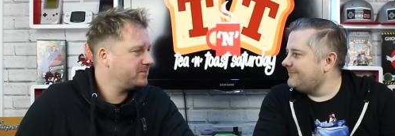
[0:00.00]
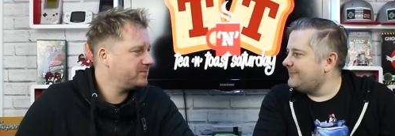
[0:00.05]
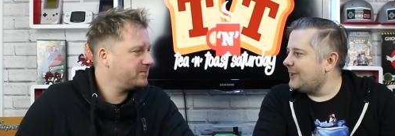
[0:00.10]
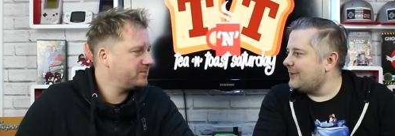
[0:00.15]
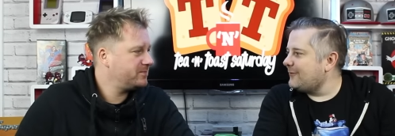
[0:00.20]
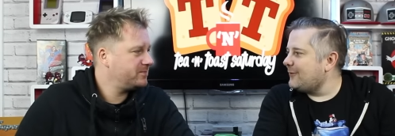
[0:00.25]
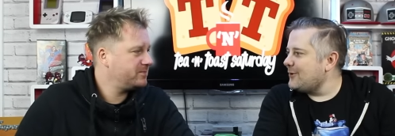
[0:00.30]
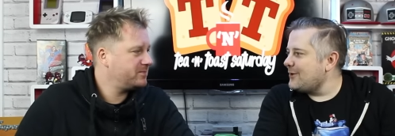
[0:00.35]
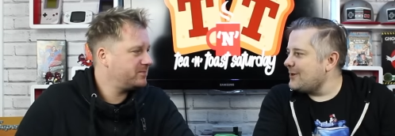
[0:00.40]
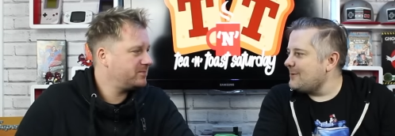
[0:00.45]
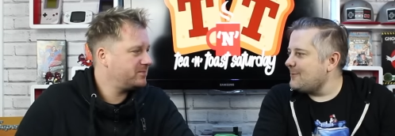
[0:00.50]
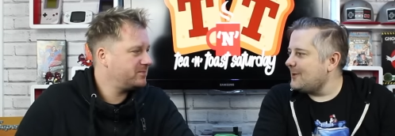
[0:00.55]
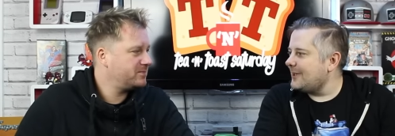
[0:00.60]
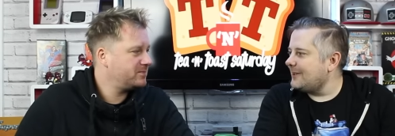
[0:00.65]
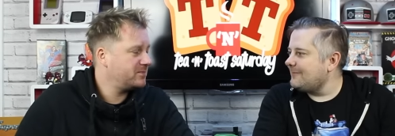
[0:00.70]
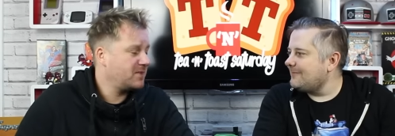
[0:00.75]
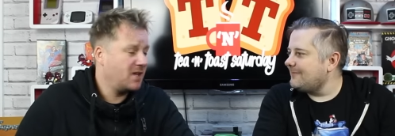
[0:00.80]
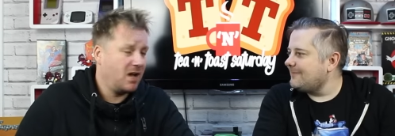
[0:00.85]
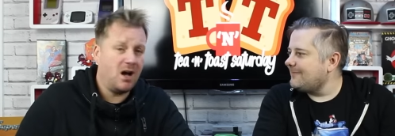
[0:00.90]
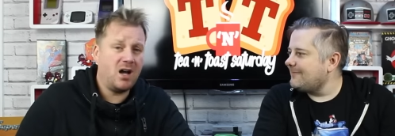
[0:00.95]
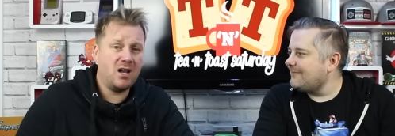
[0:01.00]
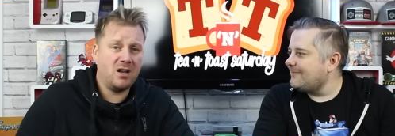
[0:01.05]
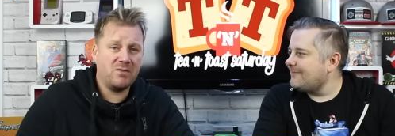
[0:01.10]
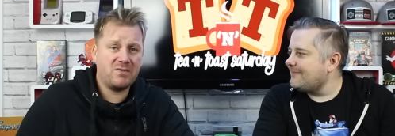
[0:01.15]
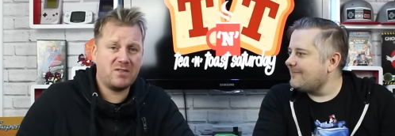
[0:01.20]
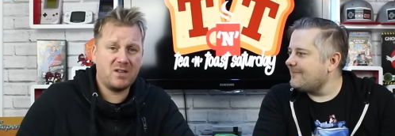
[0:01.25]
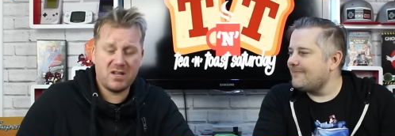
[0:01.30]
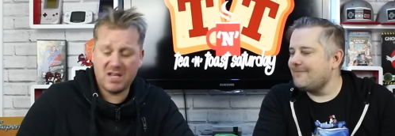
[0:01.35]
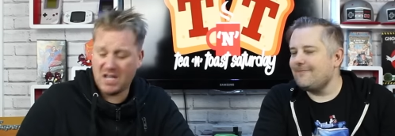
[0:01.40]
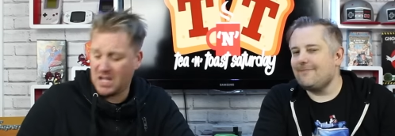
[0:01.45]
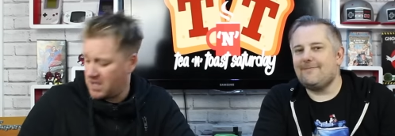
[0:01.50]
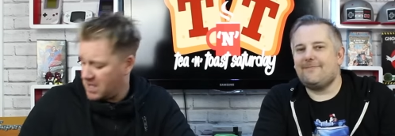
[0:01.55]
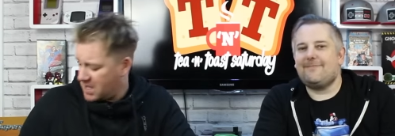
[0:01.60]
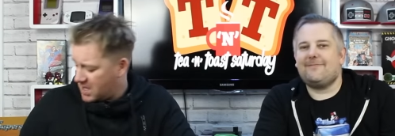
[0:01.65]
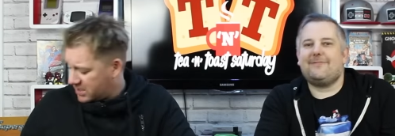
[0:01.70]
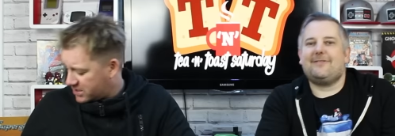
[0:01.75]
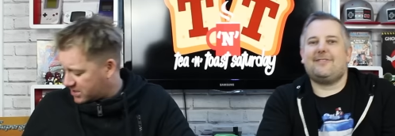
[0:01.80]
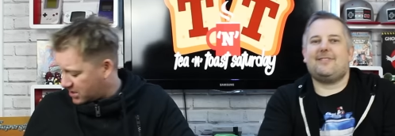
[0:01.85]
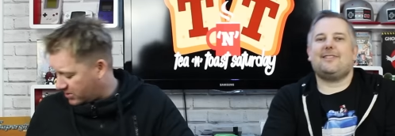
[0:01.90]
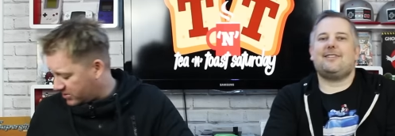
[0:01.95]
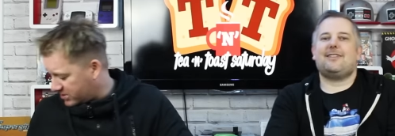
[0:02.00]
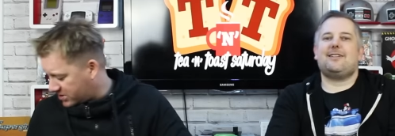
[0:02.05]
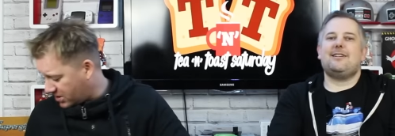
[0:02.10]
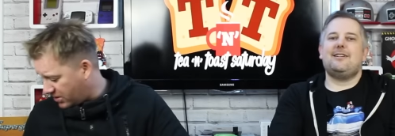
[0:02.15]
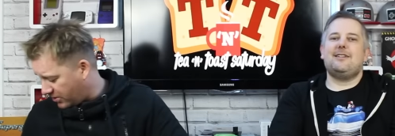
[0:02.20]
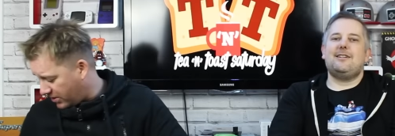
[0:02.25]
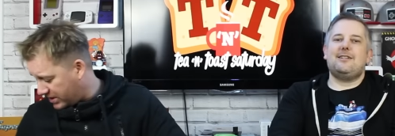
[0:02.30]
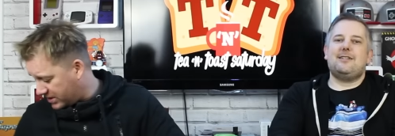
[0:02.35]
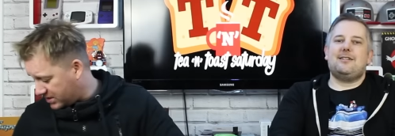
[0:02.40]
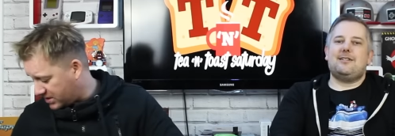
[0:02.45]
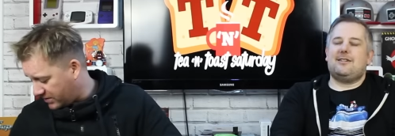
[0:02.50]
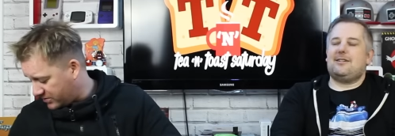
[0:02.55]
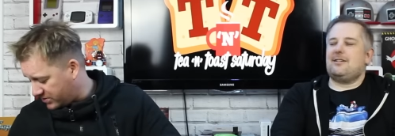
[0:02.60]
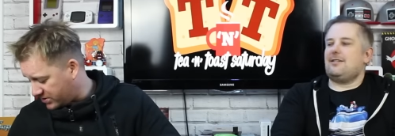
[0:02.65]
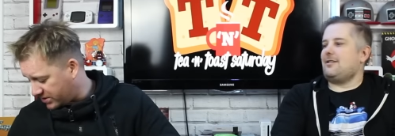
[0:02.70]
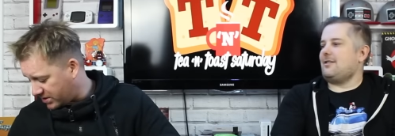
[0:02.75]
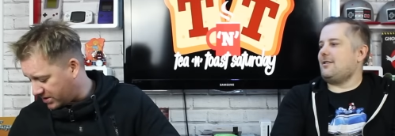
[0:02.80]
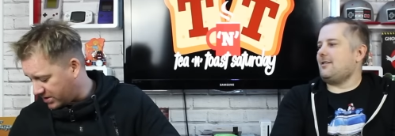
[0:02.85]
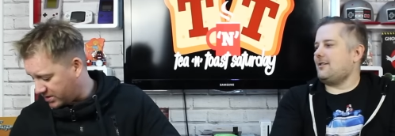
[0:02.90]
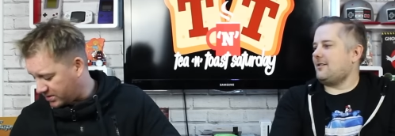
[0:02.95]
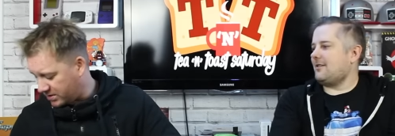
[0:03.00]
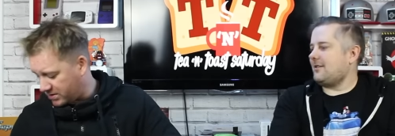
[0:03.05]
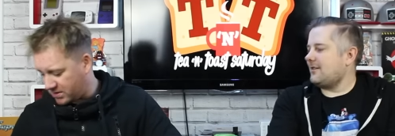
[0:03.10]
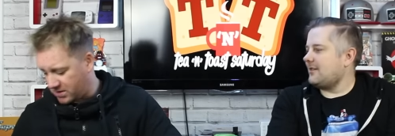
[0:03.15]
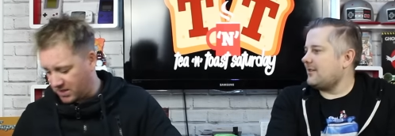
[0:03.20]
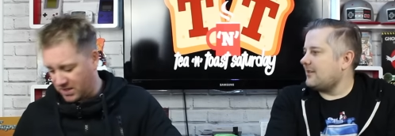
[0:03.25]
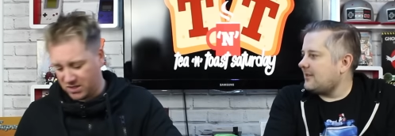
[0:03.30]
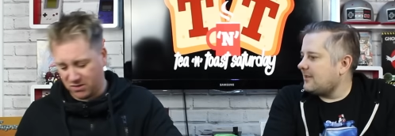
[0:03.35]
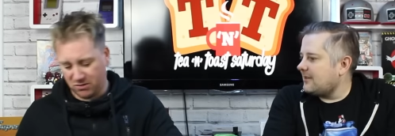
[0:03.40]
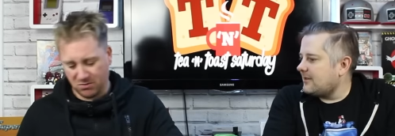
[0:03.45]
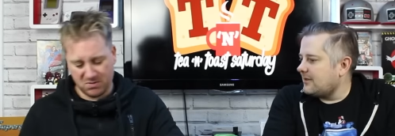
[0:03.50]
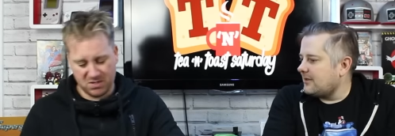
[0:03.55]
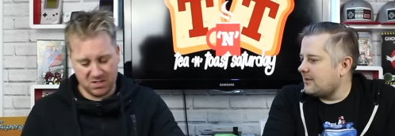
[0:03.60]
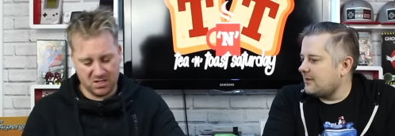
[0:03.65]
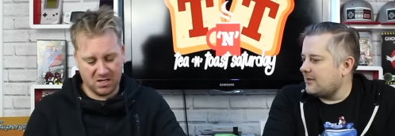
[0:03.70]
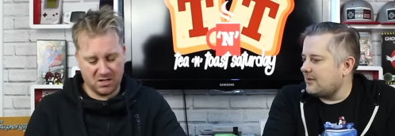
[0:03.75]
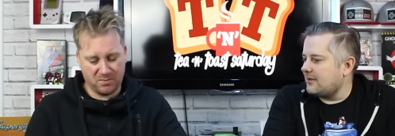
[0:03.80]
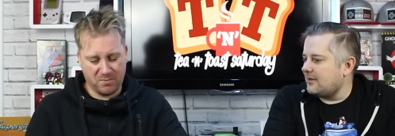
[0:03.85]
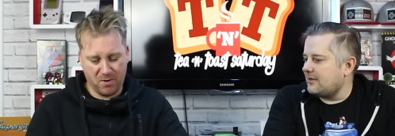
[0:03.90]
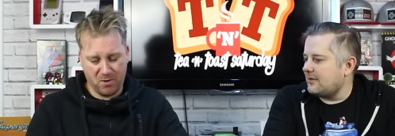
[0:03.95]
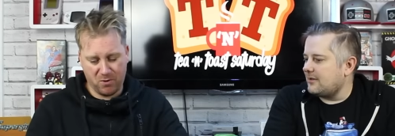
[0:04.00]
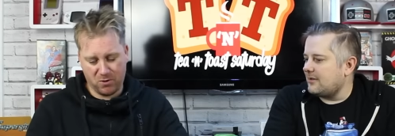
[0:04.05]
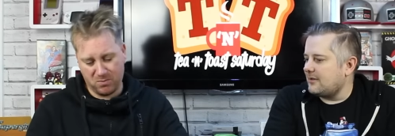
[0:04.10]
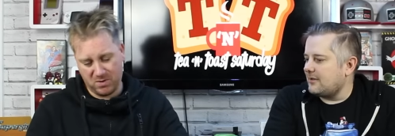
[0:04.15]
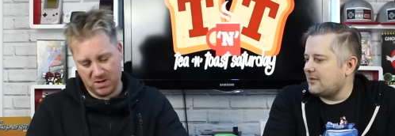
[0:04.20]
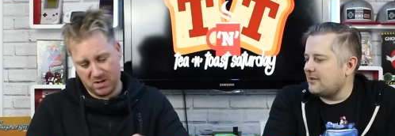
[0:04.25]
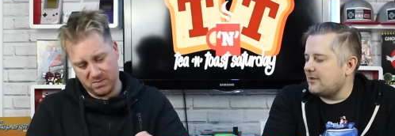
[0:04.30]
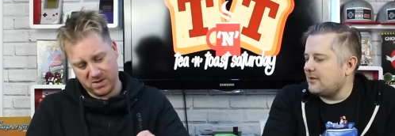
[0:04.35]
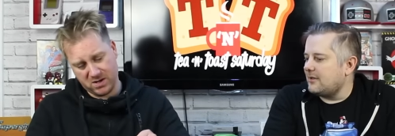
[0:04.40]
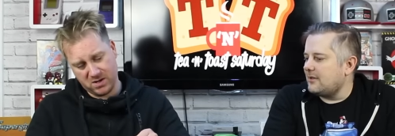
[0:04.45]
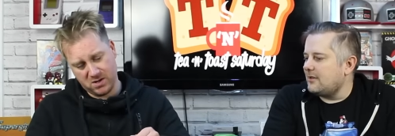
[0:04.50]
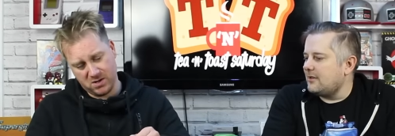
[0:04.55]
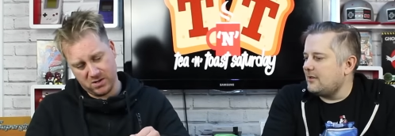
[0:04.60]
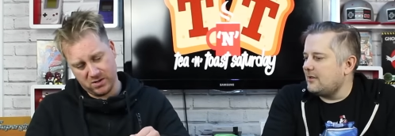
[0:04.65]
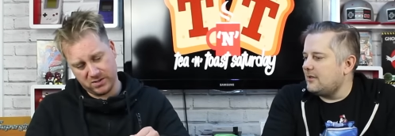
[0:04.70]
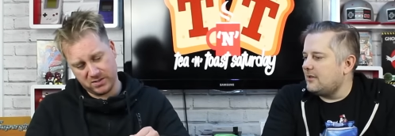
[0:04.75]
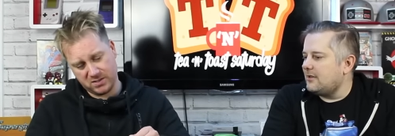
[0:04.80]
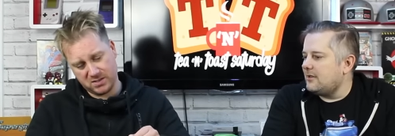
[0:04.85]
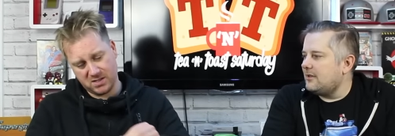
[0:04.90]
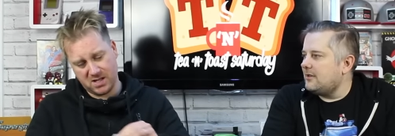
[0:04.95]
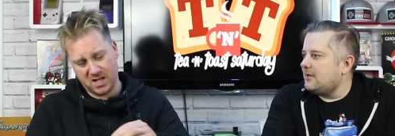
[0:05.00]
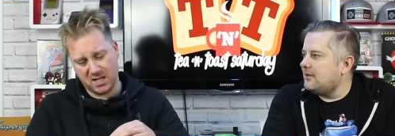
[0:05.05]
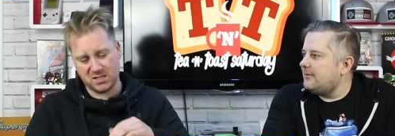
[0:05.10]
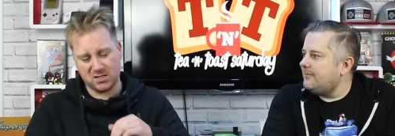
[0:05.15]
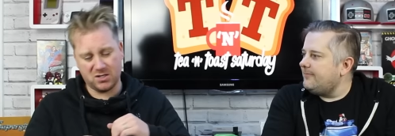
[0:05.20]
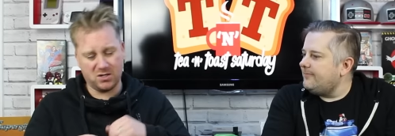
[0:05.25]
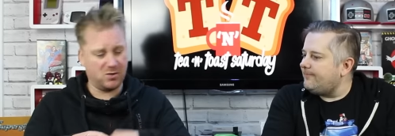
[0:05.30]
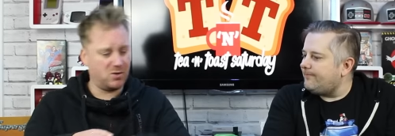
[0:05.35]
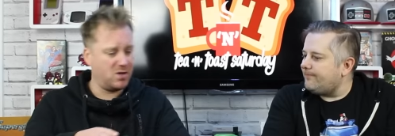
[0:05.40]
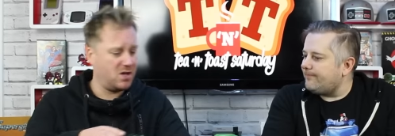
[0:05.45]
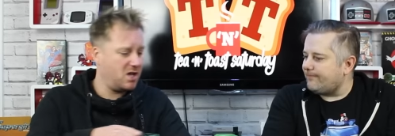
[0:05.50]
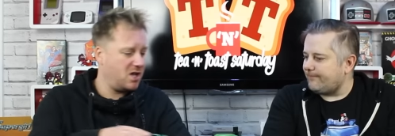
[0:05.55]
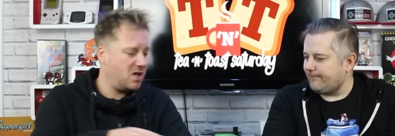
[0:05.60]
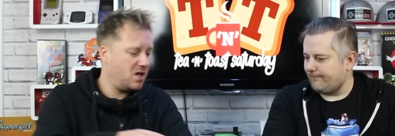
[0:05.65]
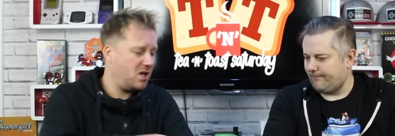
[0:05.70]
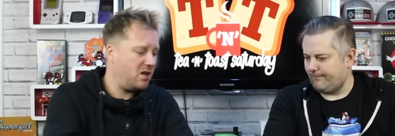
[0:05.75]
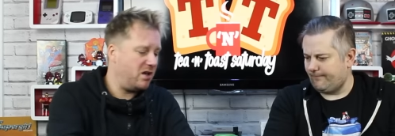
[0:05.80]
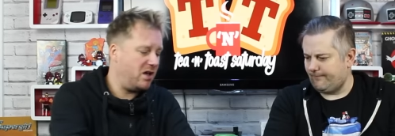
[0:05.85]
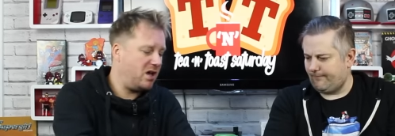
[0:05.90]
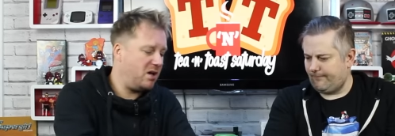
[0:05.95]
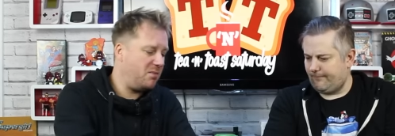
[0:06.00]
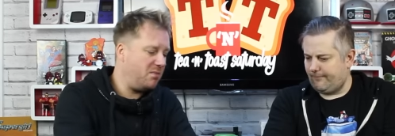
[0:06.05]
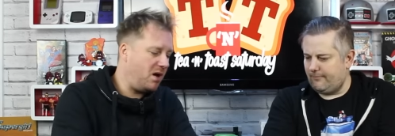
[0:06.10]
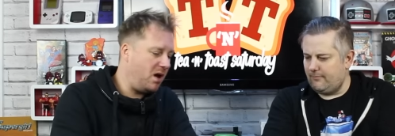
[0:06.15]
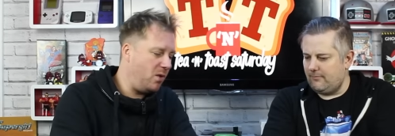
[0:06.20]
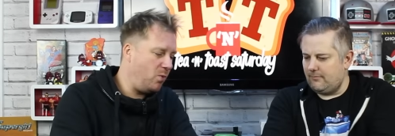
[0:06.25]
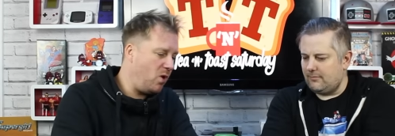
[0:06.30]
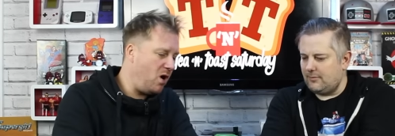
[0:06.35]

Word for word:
Speaker 1: We had fun, didn't we? I loved it, yeah. So, sorry, I'm just going to interrupt the uh, programme here because that's you. Uh, my